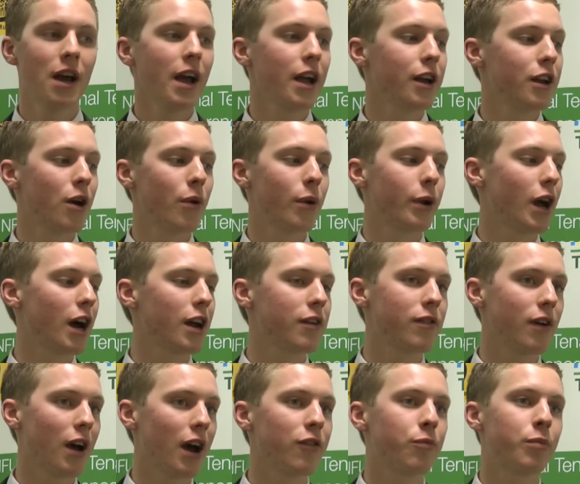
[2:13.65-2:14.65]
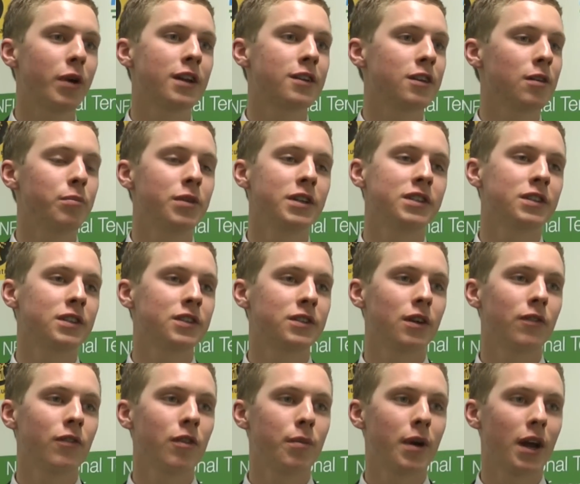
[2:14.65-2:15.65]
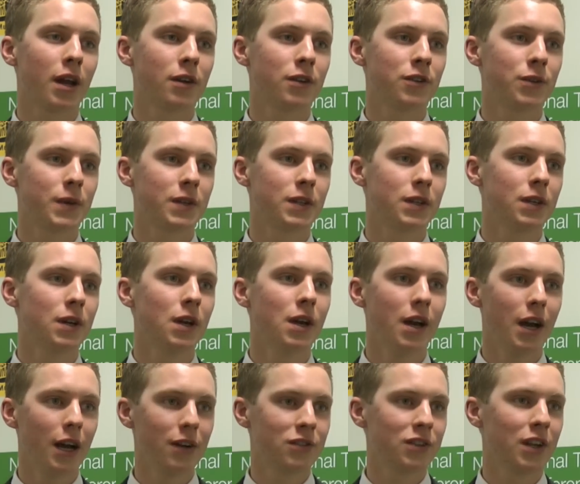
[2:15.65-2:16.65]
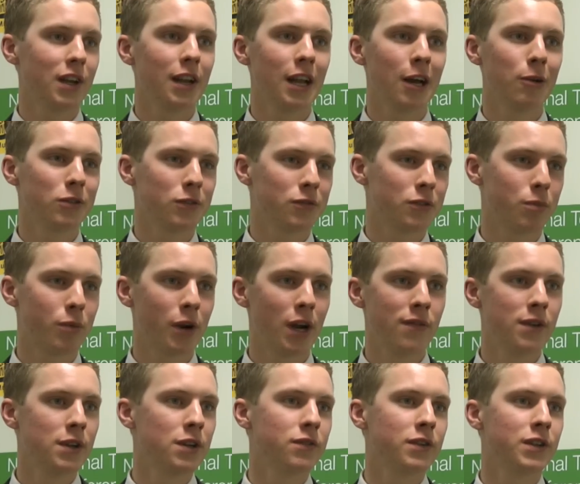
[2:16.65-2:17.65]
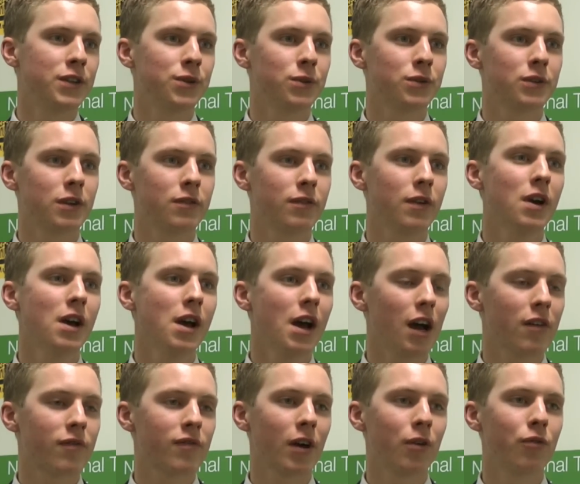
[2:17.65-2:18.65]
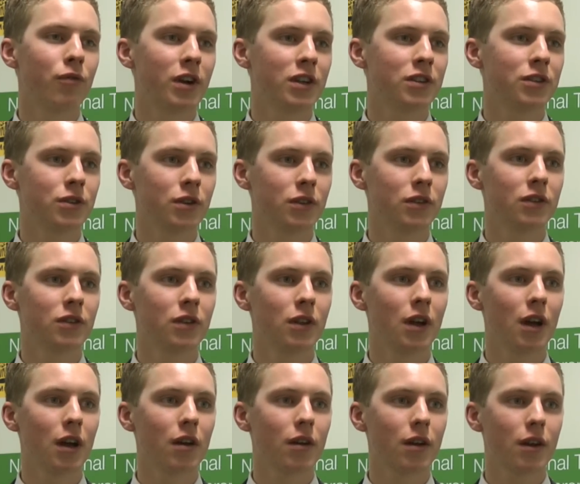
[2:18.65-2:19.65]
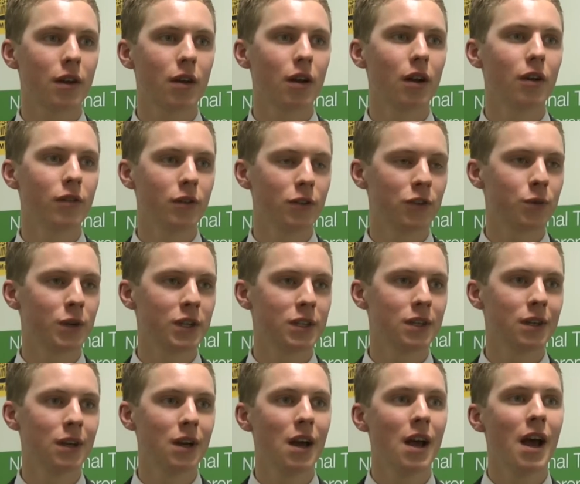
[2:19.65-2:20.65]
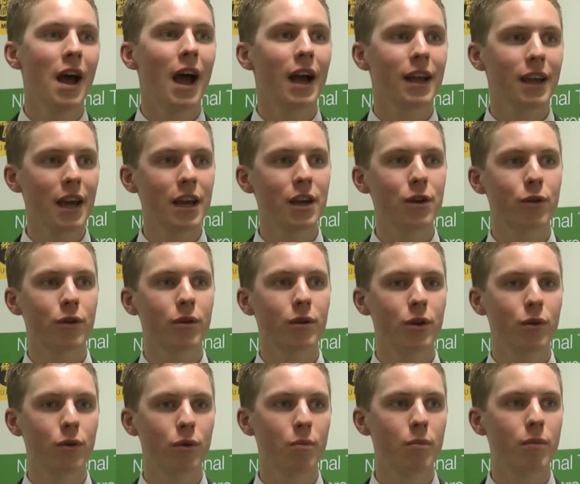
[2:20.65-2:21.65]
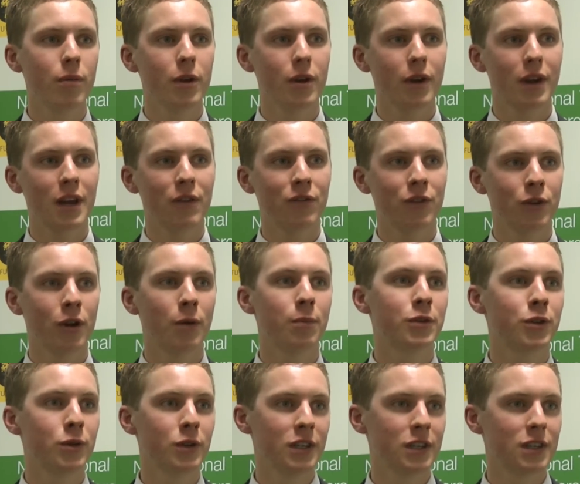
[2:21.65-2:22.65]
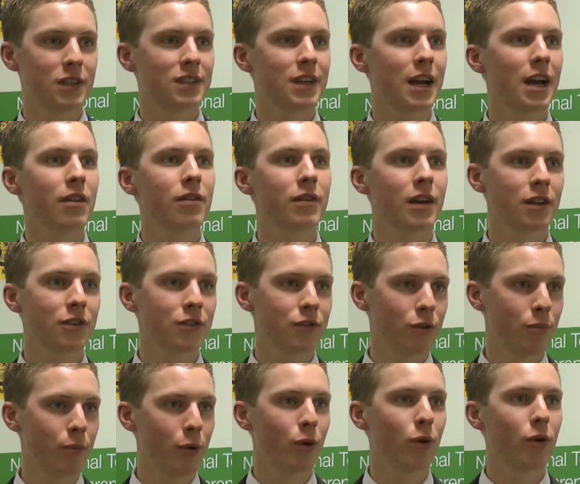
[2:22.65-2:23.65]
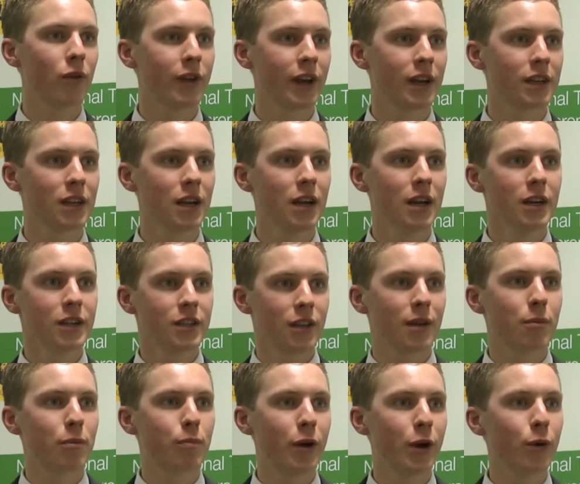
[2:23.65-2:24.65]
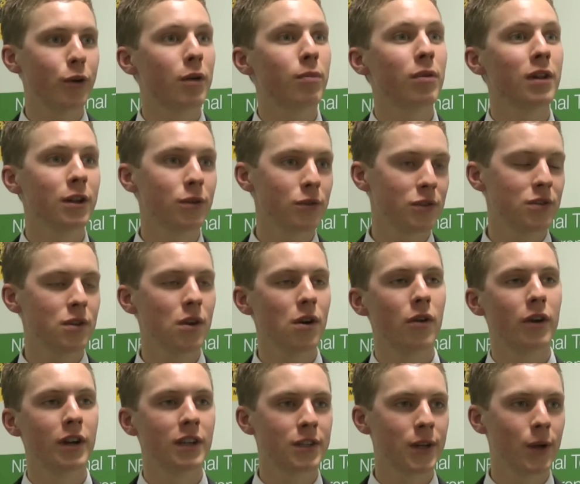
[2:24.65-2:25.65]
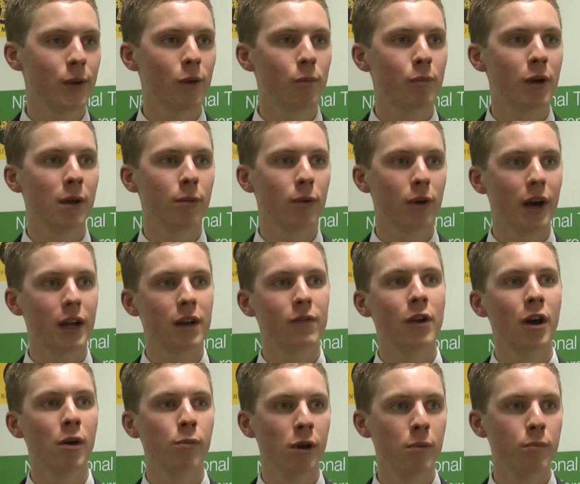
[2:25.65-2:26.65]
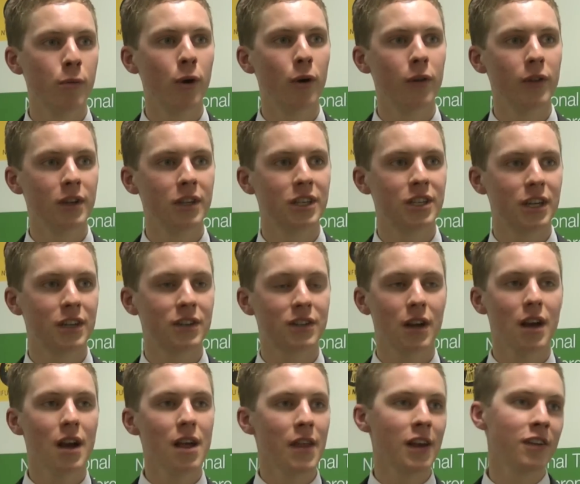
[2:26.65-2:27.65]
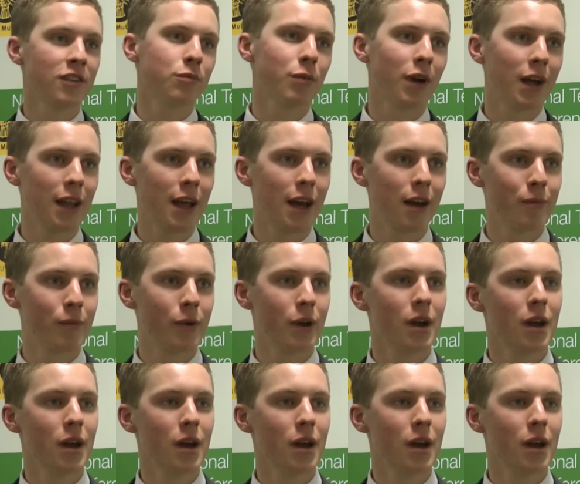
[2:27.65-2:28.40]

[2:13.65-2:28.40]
And I've picked up business off the back of Twitter. I've sent loud off to private individuals. I've found restaurants that are kind of on Twitter. And yeah, it gives you an opportunity to say things, to report things, to build up a little story so that people kind of know a bit more than just, this is my lamb.